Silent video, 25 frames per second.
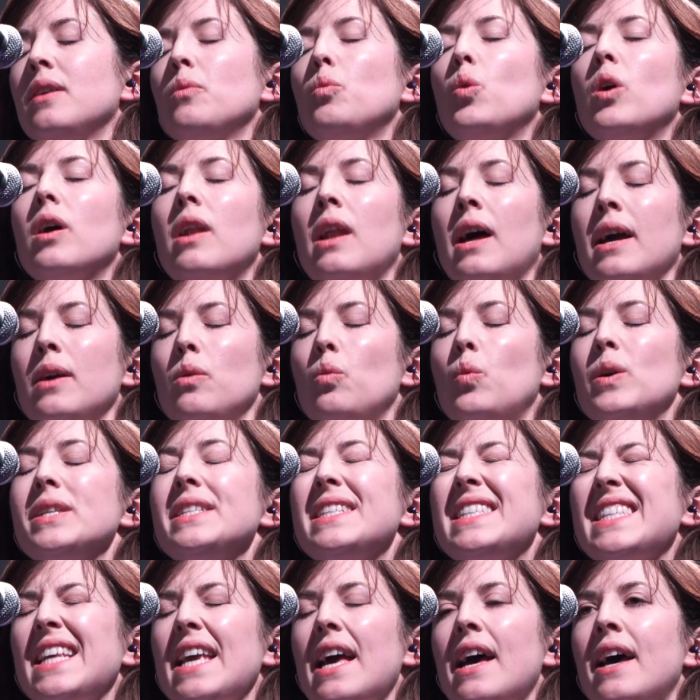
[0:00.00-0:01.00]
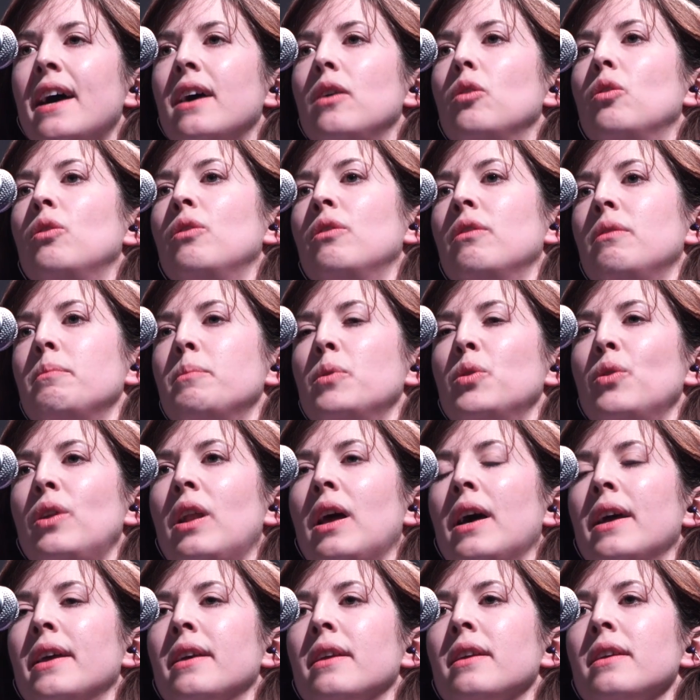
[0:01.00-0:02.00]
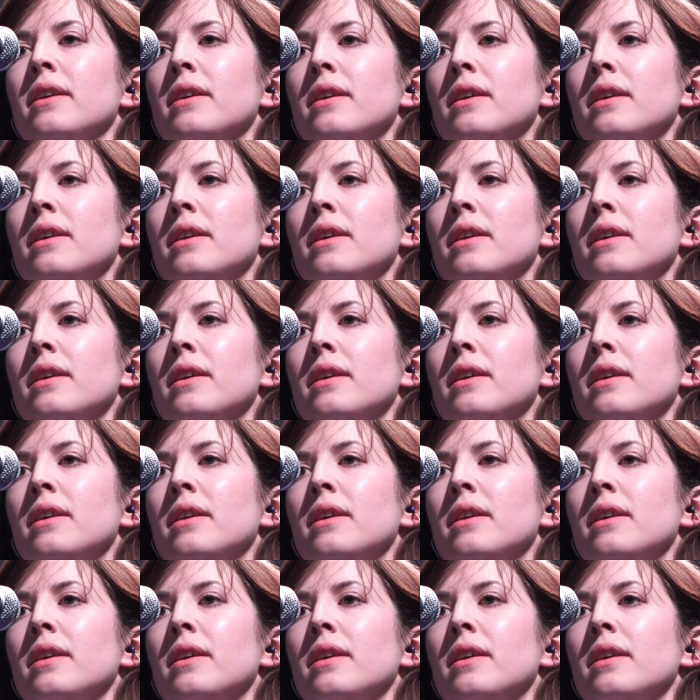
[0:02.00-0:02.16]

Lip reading: What, like Winsiette, or more like?